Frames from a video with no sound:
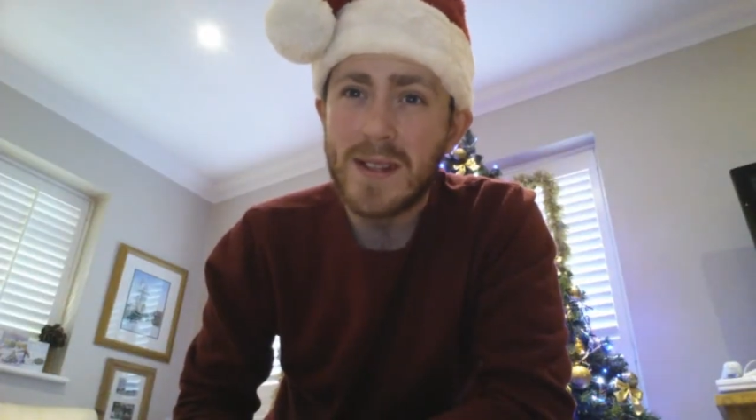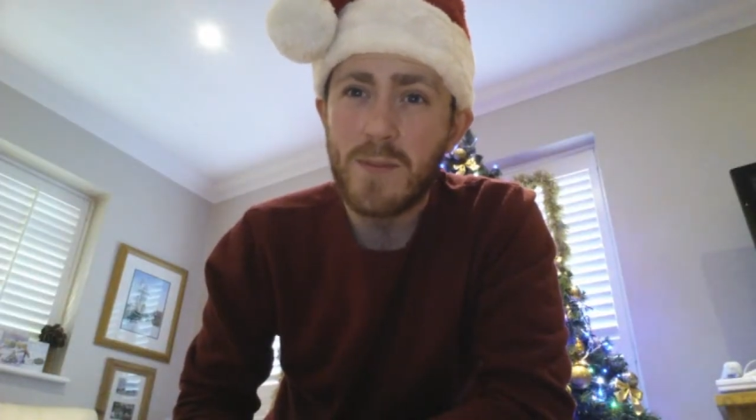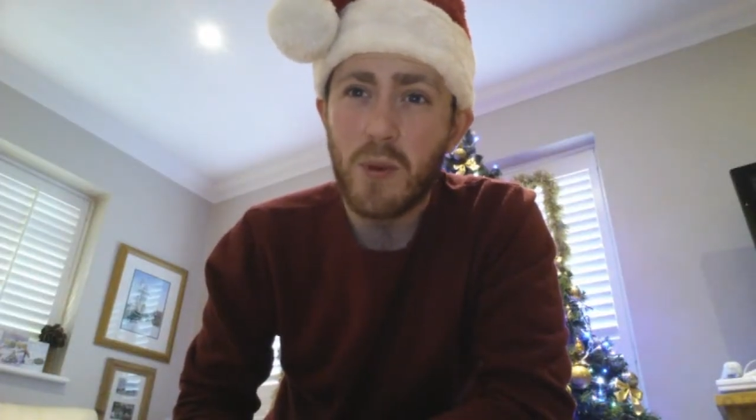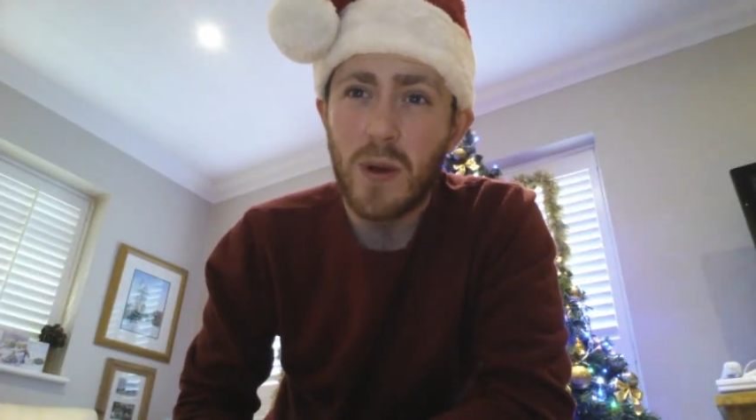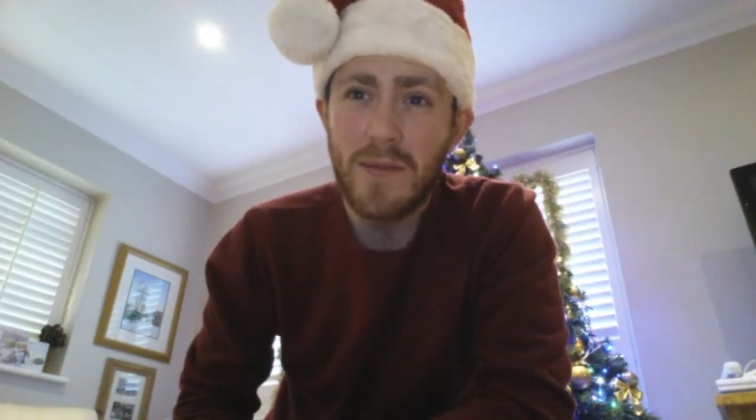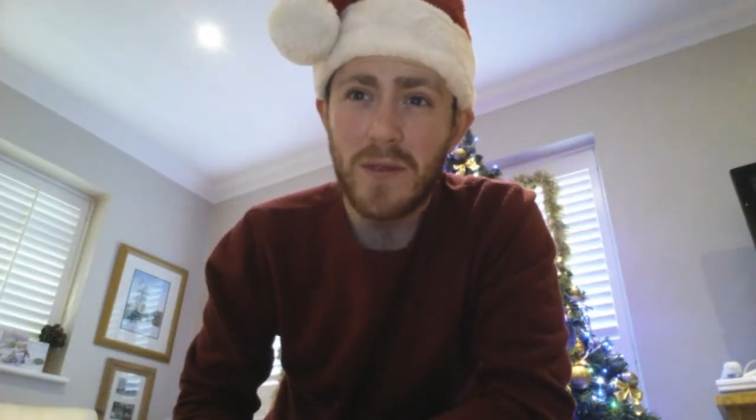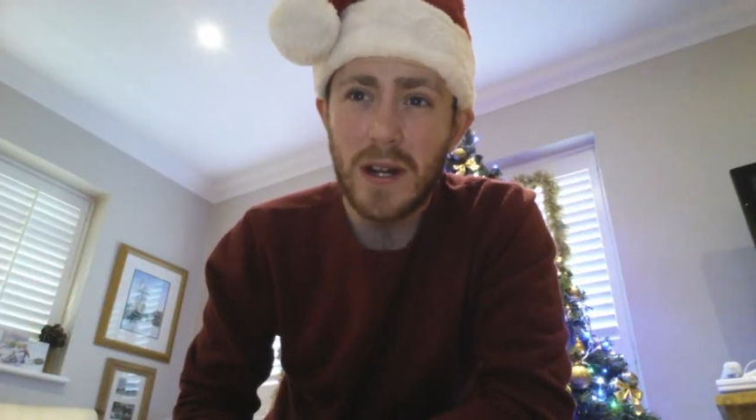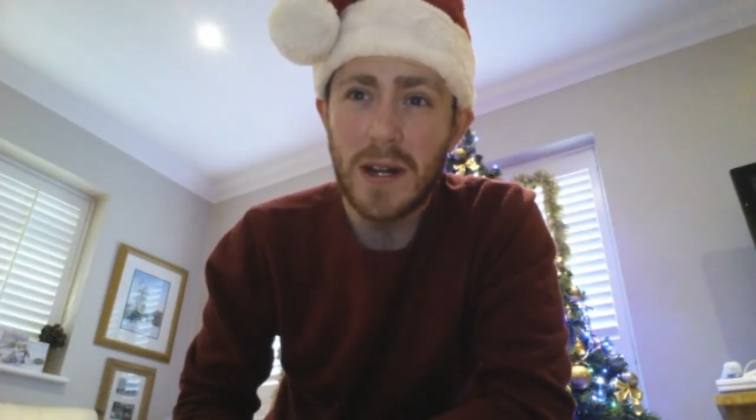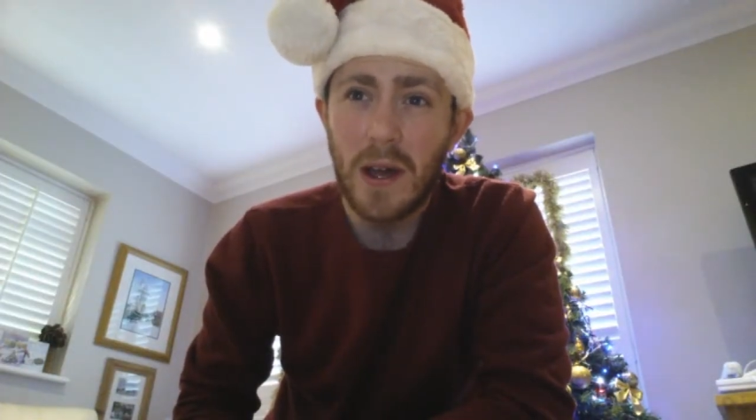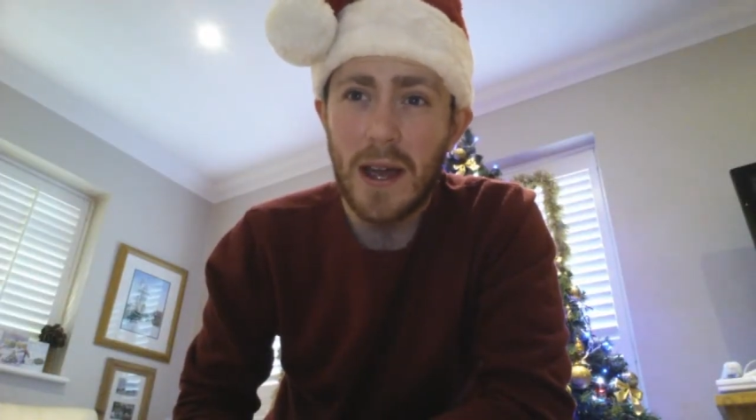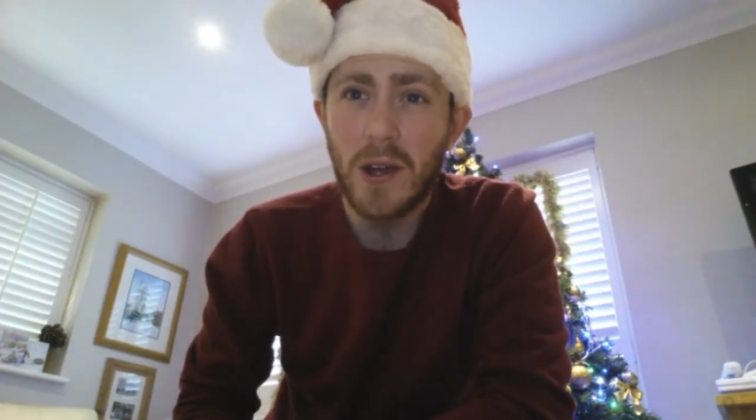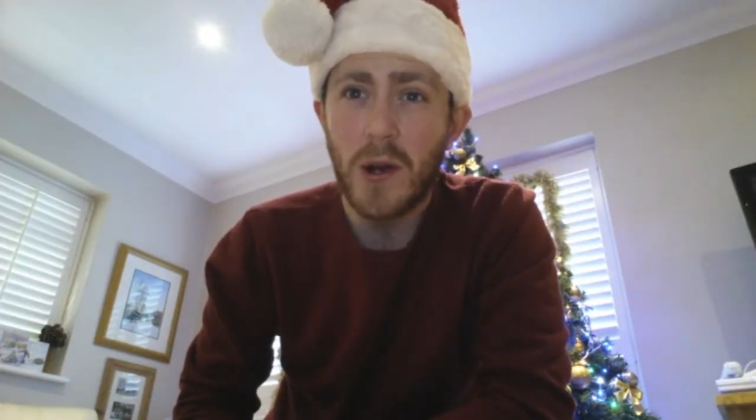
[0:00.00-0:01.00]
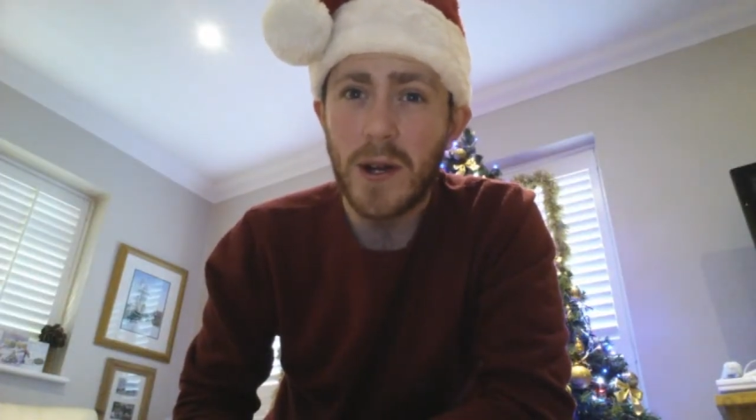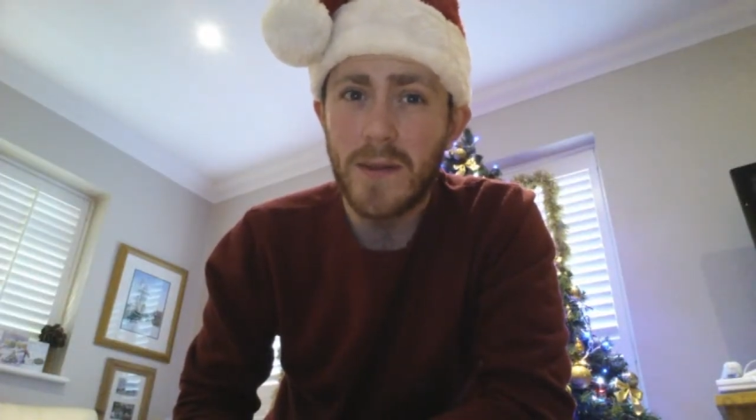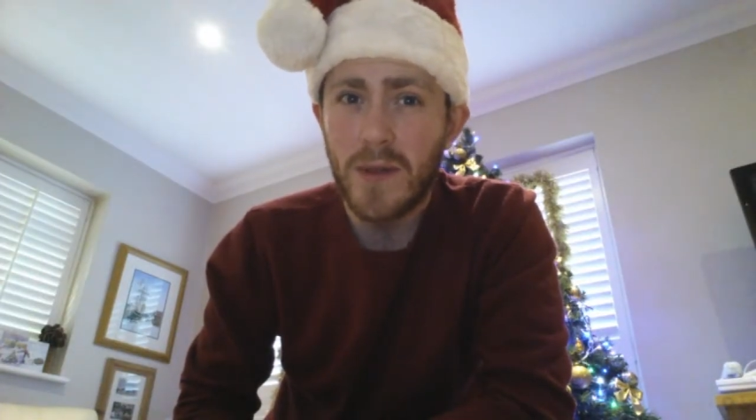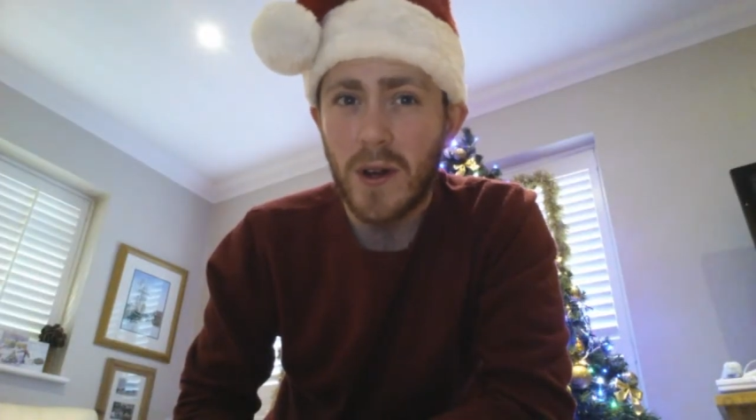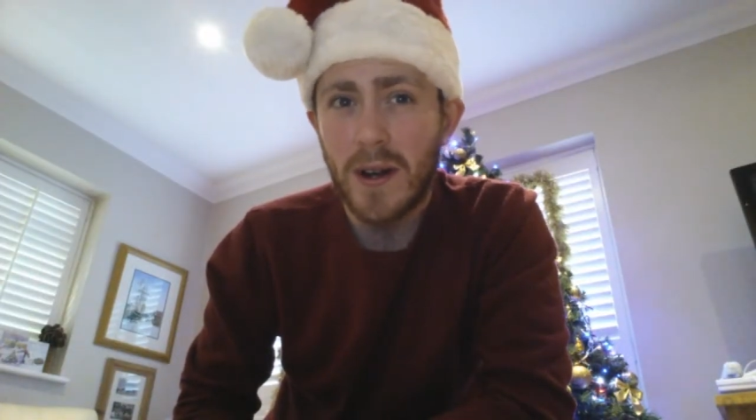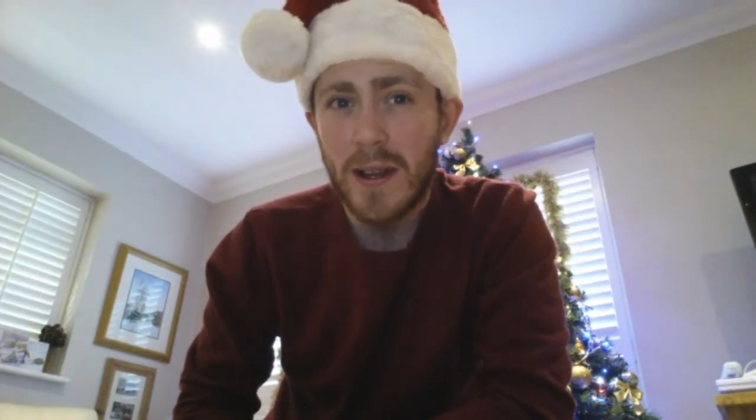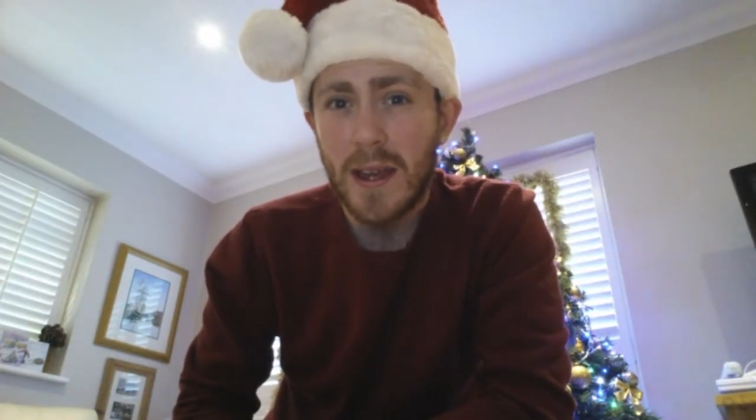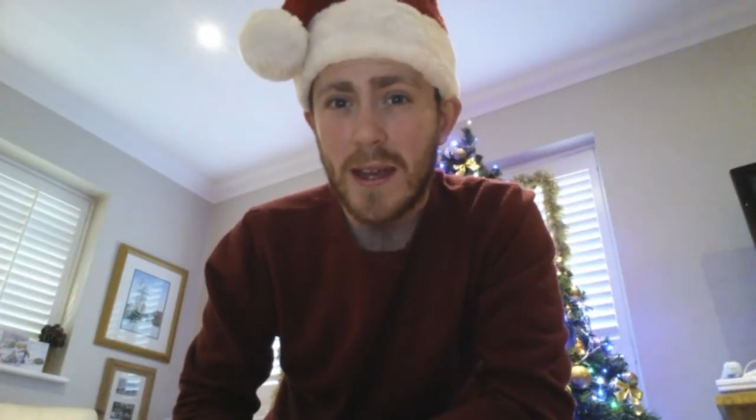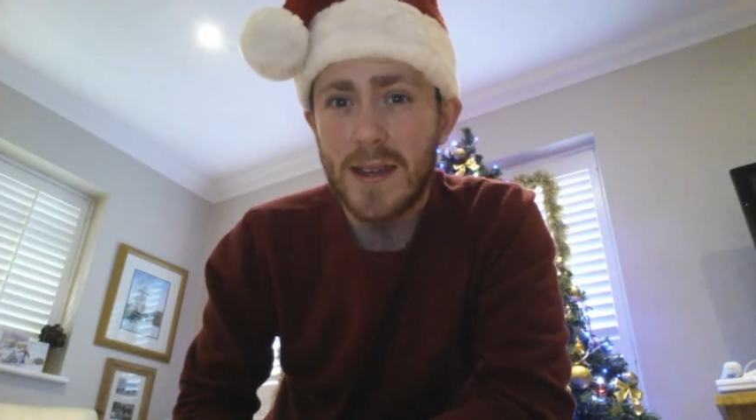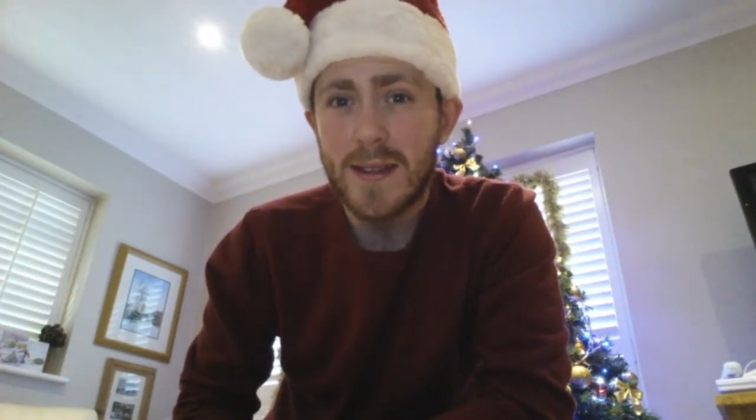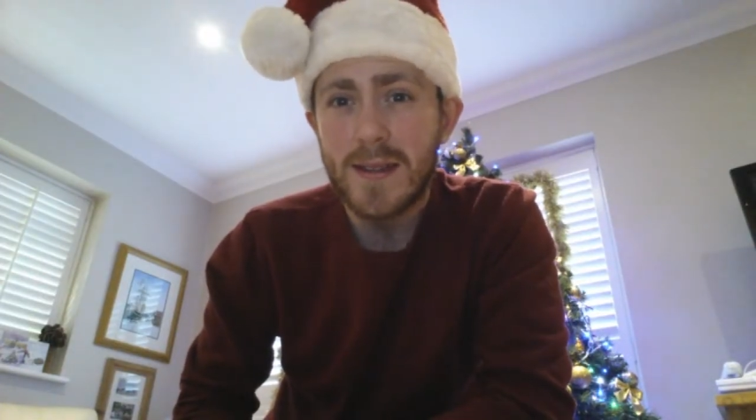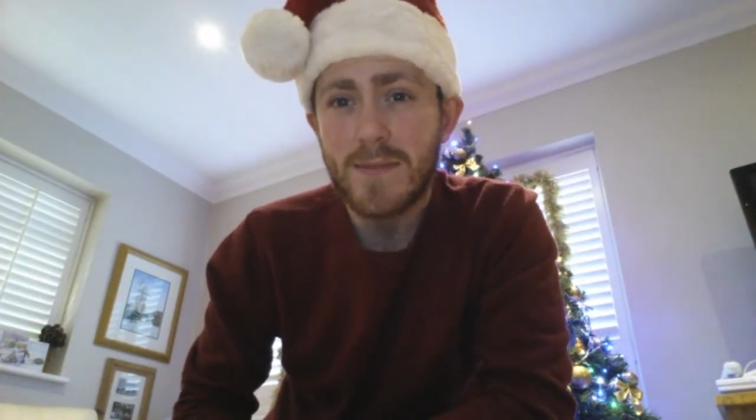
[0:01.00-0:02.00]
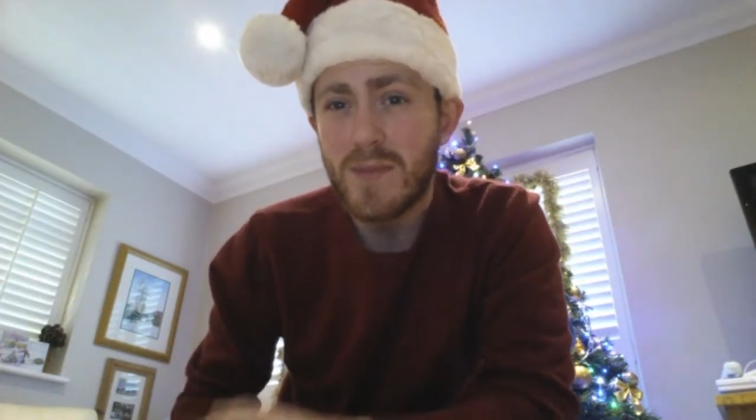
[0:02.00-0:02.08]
prevalent icon of the holidays.